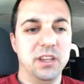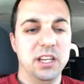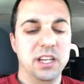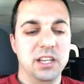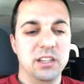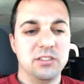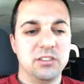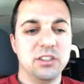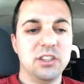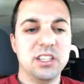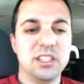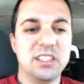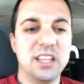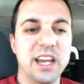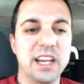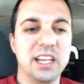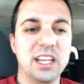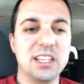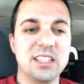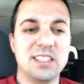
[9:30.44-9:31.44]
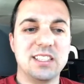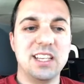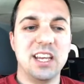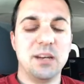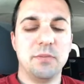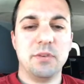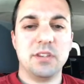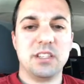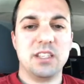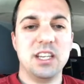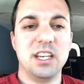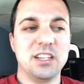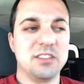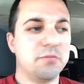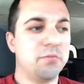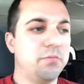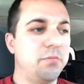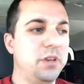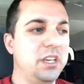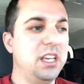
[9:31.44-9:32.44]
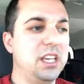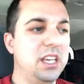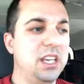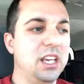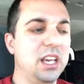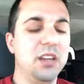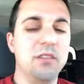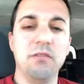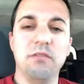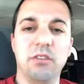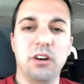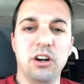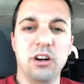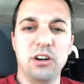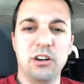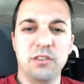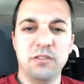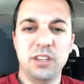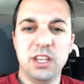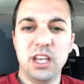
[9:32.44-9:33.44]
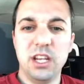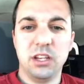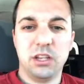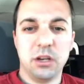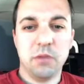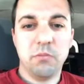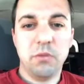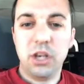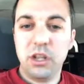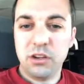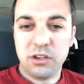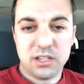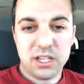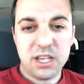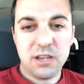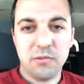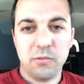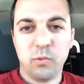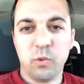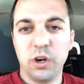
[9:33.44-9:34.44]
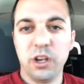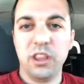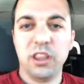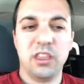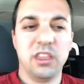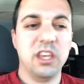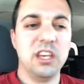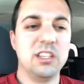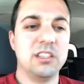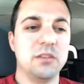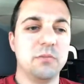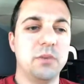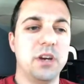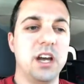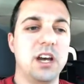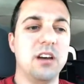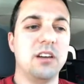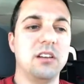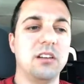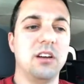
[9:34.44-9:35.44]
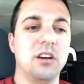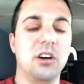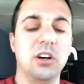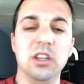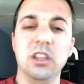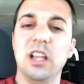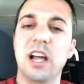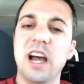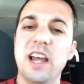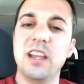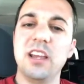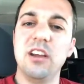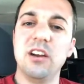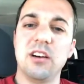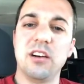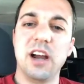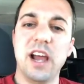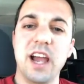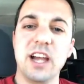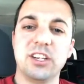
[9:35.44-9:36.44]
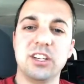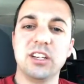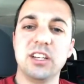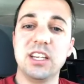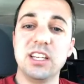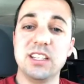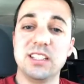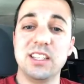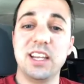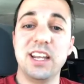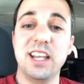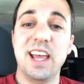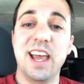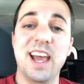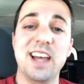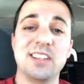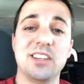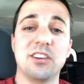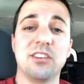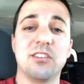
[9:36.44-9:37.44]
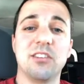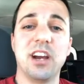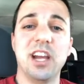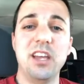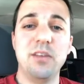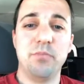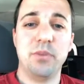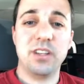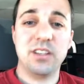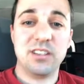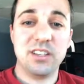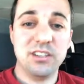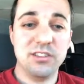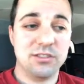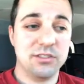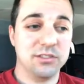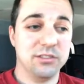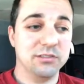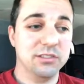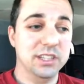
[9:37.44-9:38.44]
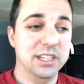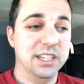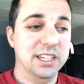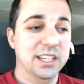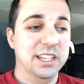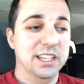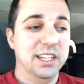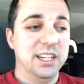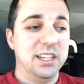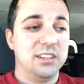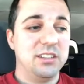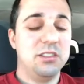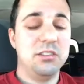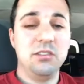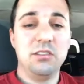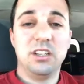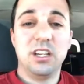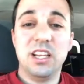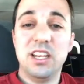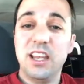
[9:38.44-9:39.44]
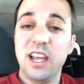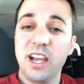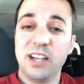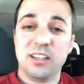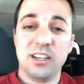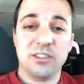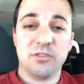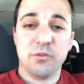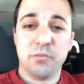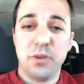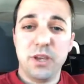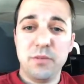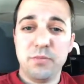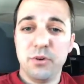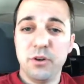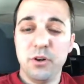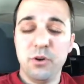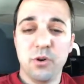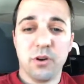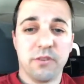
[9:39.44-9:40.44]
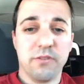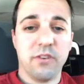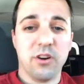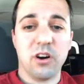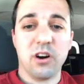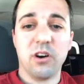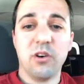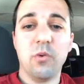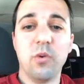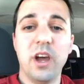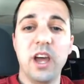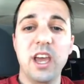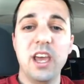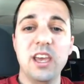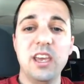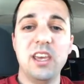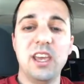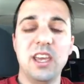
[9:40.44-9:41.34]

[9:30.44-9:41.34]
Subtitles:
So the second step is this: be involved in community. One of the things about online interaction is that it has a great potential to connect us with people who are far away.